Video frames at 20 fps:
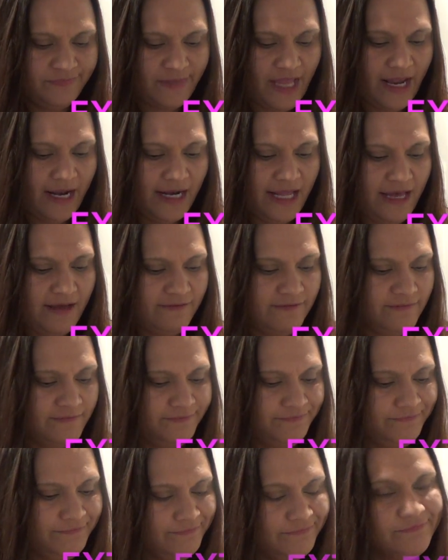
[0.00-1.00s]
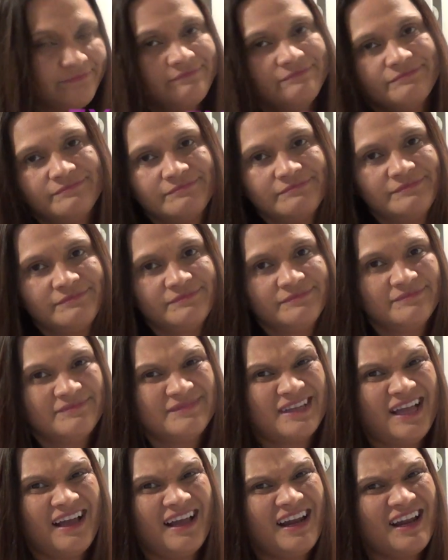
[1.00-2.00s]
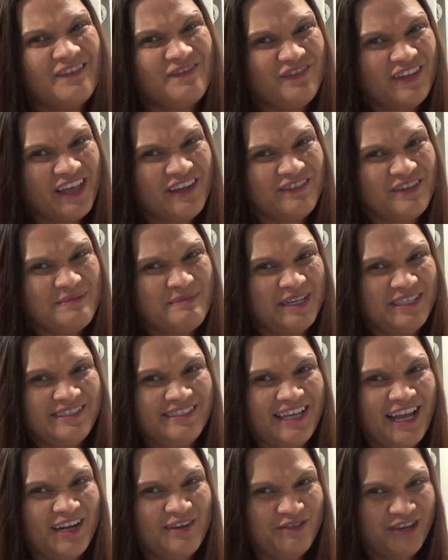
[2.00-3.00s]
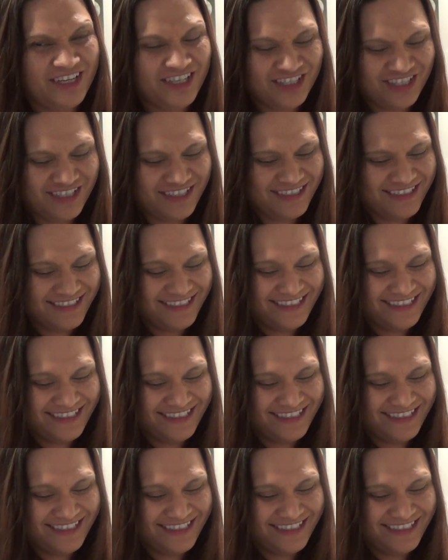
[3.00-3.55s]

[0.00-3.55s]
I gotta have, I gotta have flavor in my sandwich.